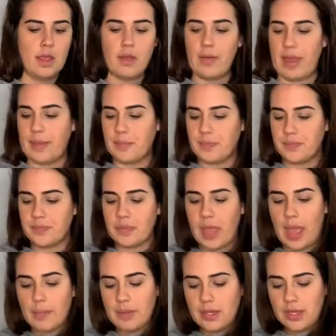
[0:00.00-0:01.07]
Okay,
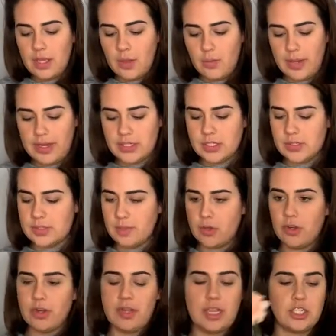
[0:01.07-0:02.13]
I'm gonna go in and do some
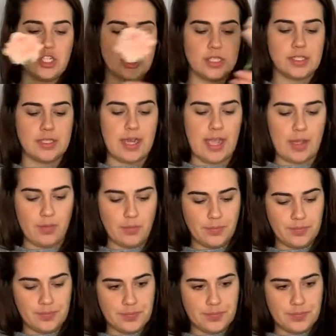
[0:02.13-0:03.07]
carnations now